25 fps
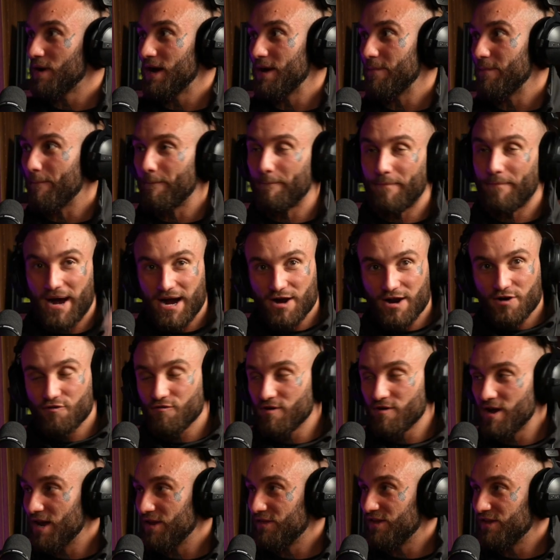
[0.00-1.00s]
mate. Bang,
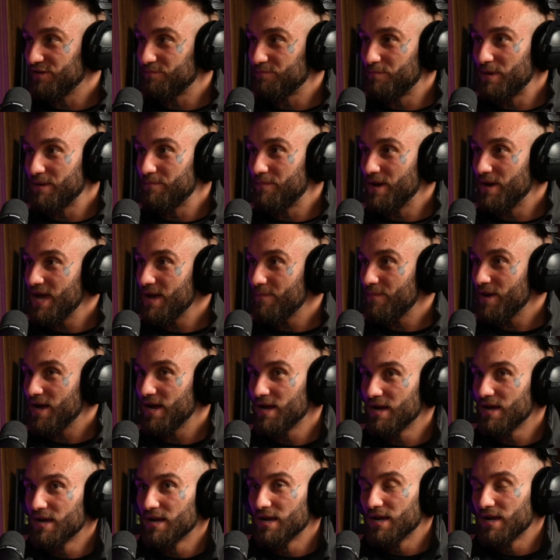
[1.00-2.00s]
created this big baby.